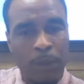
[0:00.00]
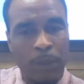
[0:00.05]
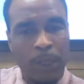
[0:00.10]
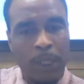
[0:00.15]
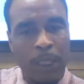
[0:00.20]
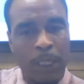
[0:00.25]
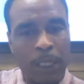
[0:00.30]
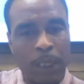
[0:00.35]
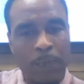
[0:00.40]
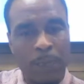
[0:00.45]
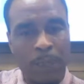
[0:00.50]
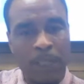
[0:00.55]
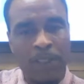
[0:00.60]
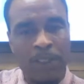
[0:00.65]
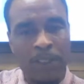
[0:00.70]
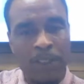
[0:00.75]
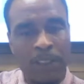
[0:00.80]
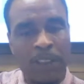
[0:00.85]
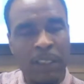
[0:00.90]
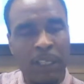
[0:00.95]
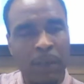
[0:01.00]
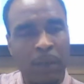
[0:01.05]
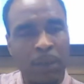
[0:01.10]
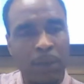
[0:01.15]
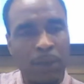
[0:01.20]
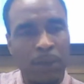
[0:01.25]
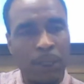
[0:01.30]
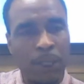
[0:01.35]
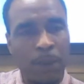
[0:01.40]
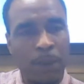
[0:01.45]
play that best
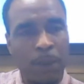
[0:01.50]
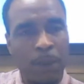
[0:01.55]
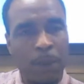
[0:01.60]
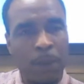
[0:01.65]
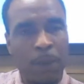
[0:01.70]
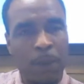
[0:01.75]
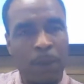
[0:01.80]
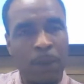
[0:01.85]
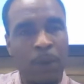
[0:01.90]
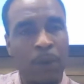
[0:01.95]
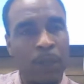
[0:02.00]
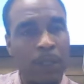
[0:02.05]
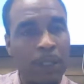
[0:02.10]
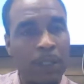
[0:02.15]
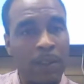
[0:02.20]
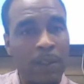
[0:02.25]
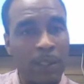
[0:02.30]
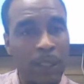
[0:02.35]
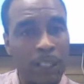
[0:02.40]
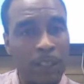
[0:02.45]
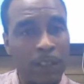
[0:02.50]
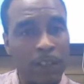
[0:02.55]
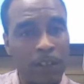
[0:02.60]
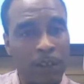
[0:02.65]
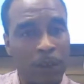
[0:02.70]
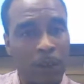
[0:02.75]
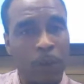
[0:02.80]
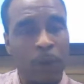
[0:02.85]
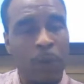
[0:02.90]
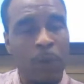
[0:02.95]
example to let people know it's
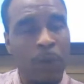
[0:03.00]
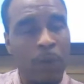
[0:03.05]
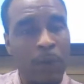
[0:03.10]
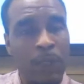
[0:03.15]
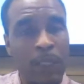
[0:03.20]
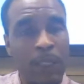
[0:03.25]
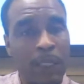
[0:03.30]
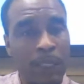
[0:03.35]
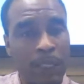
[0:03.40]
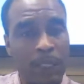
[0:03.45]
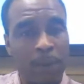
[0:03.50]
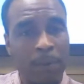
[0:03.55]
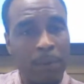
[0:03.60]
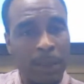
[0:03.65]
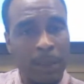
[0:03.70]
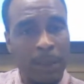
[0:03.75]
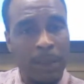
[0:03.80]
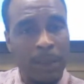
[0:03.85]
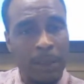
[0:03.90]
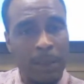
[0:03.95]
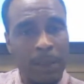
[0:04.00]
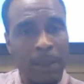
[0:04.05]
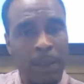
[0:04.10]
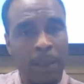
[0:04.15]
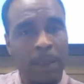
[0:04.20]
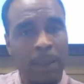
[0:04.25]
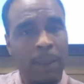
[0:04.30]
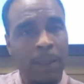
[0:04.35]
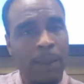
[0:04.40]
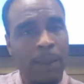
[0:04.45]
doable and it can be done.